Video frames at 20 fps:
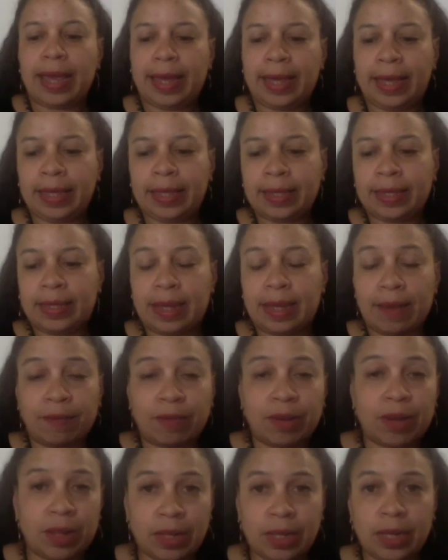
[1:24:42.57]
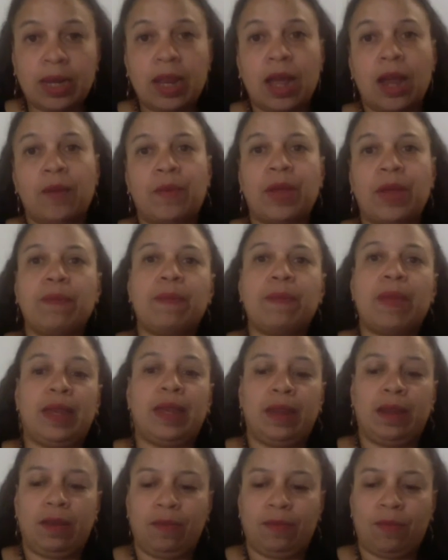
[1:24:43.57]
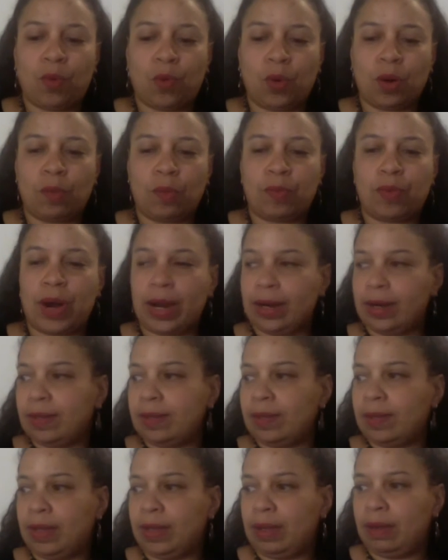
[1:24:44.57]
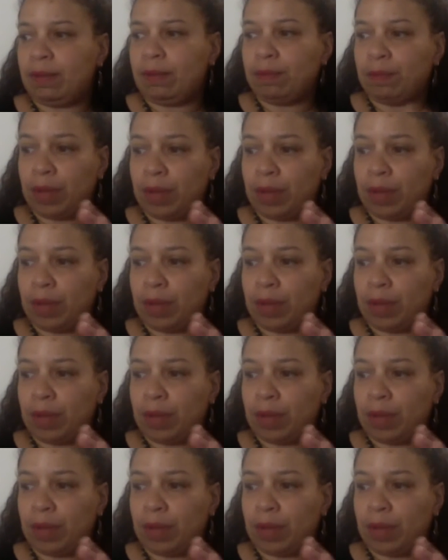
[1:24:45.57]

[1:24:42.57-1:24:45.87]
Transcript: It's definitely not recommended for pregnancy,